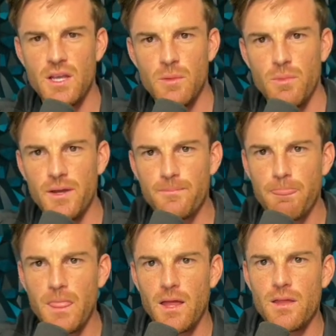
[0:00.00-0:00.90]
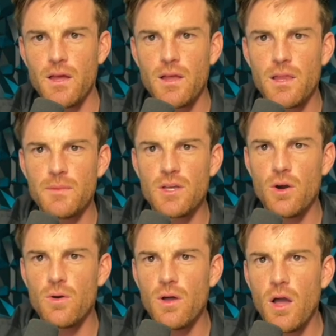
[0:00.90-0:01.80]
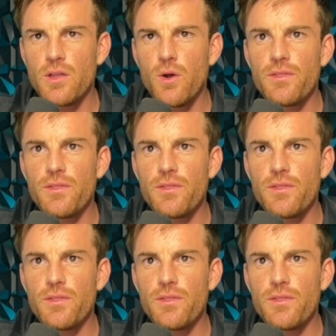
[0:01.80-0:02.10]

But let me go. You know what?